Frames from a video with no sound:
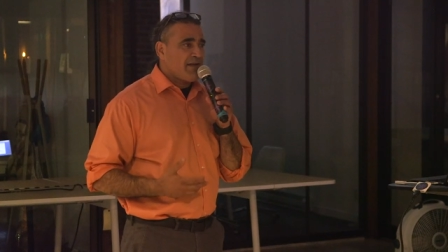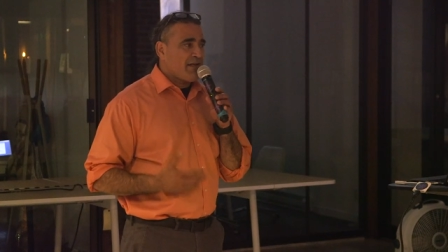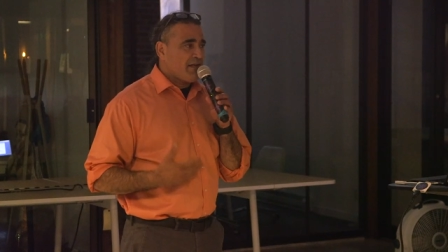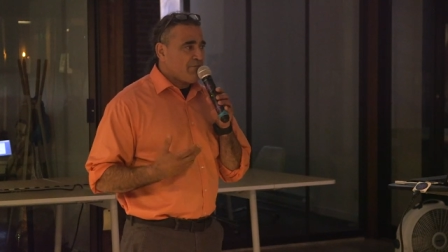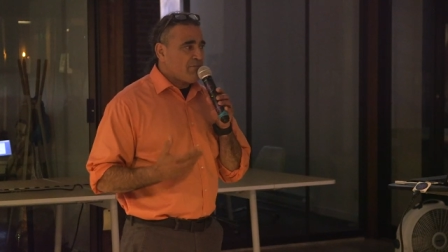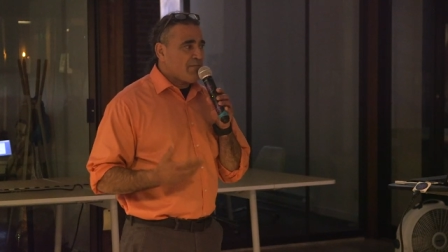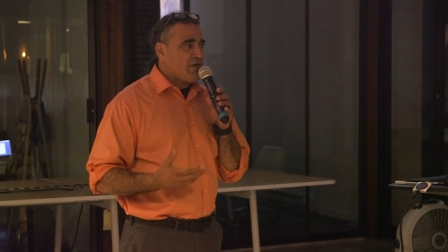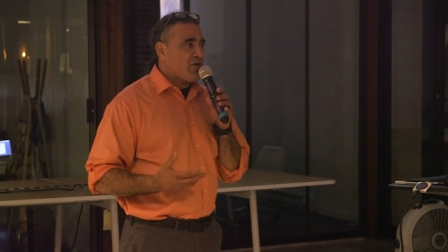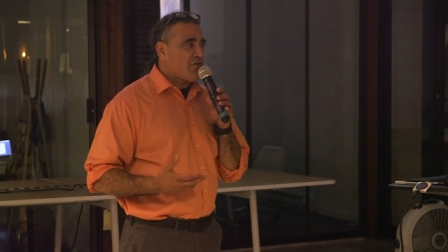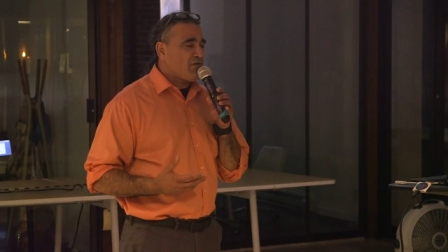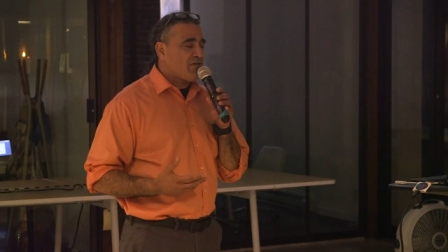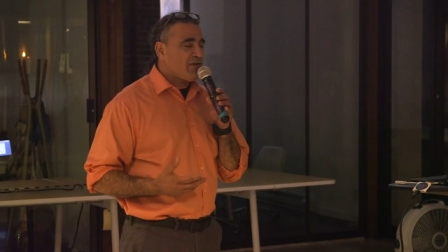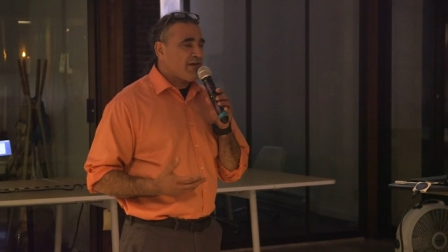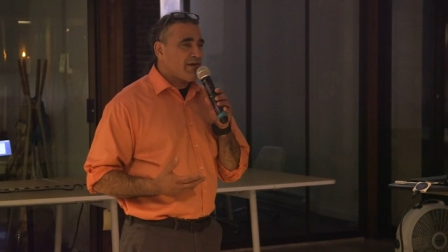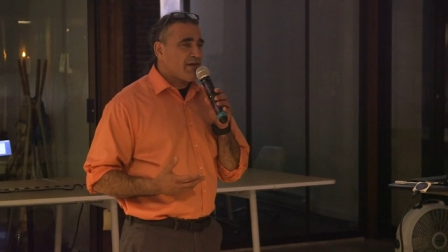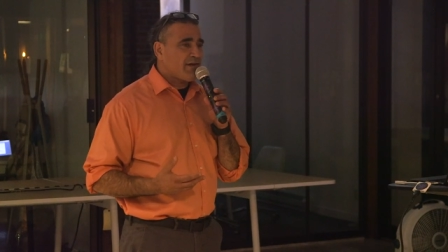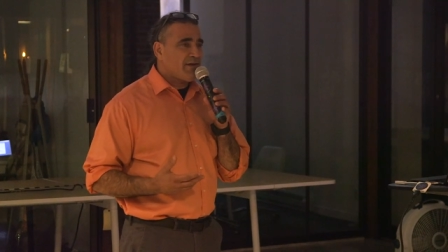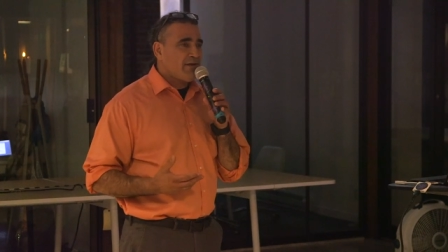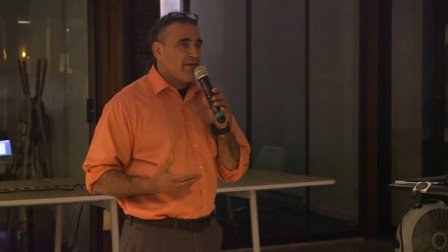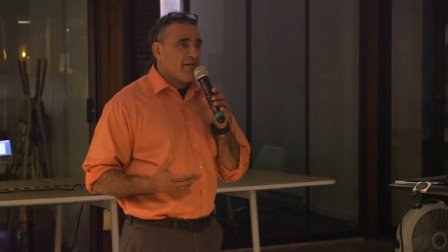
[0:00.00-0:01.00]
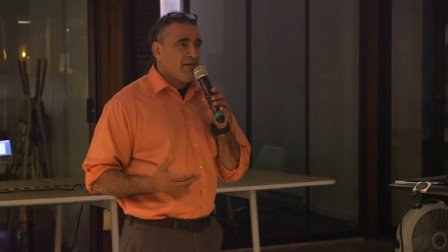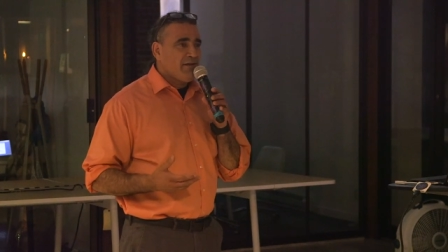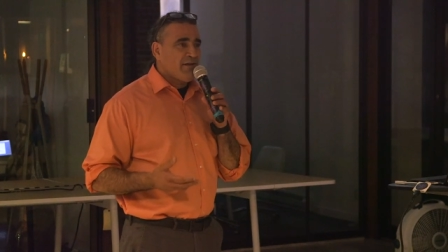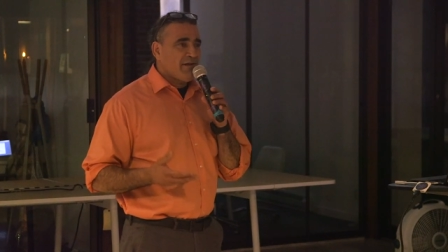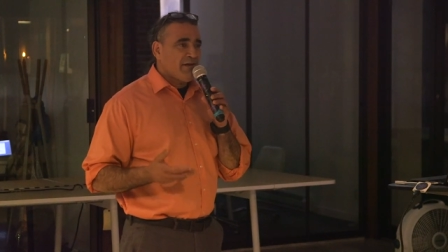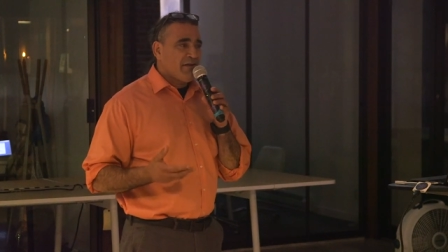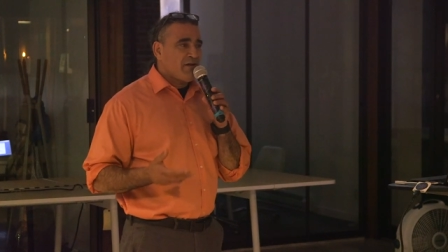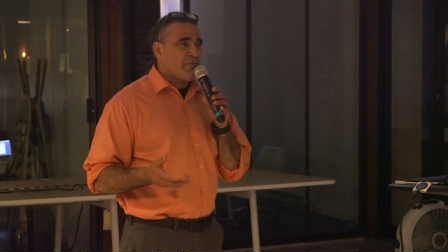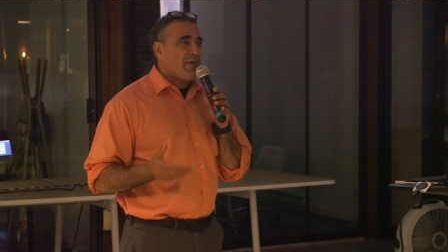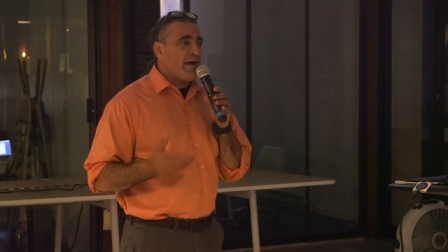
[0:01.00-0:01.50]
in music
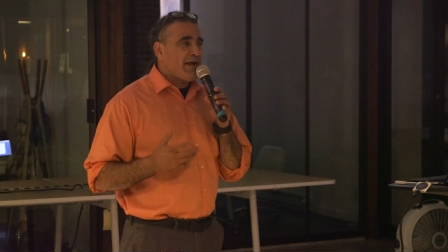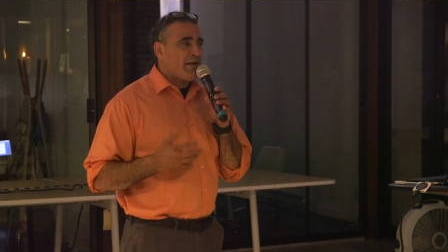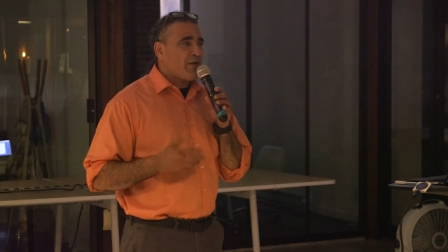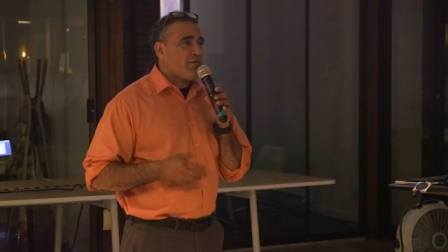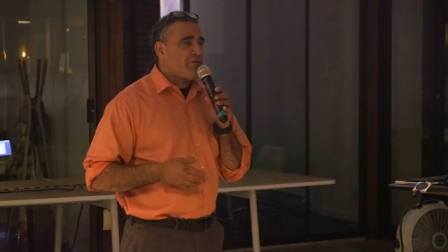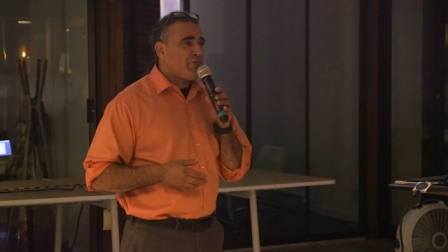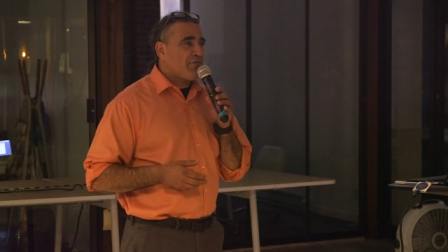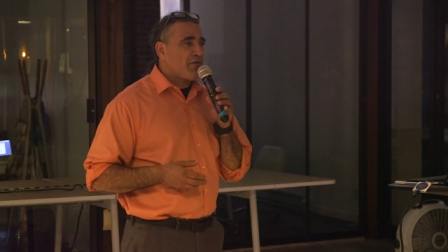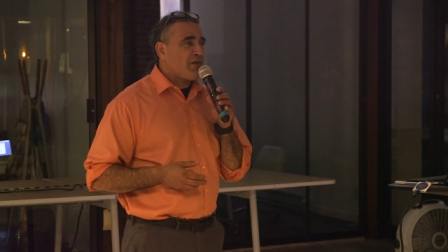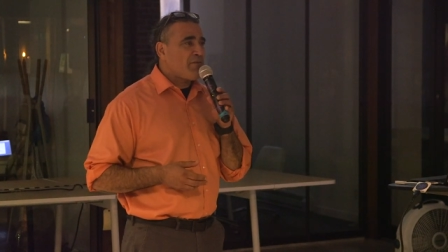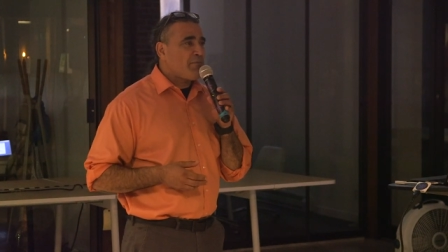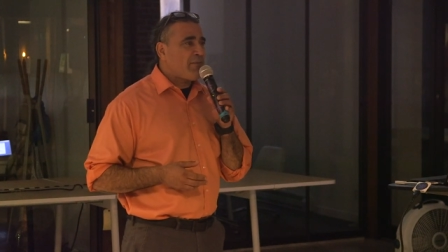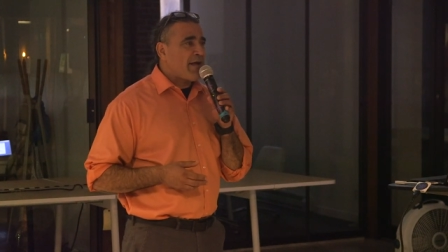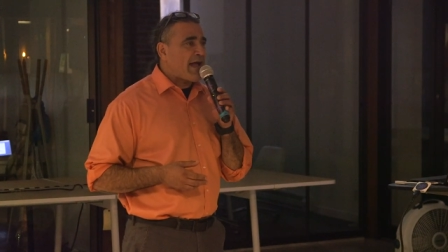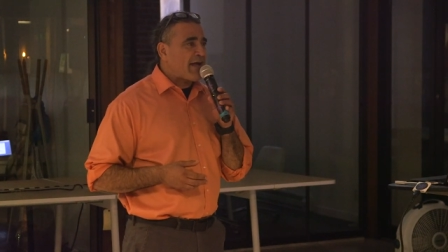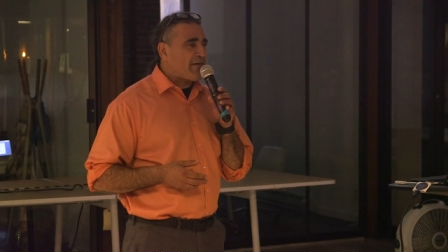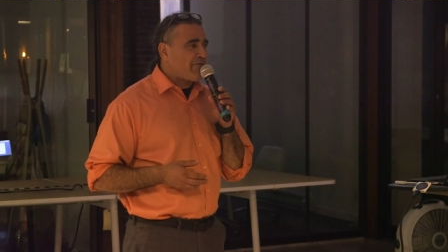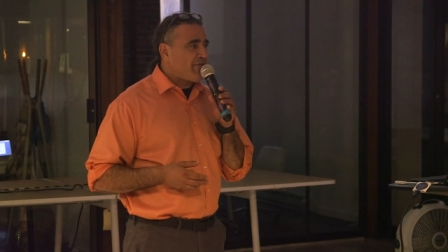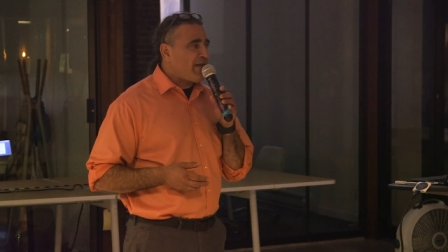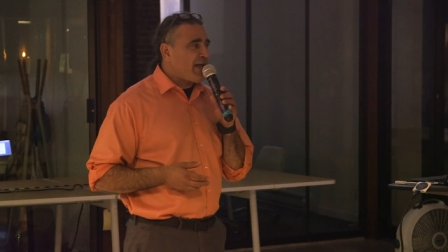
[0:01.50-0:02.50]
in a biofeedback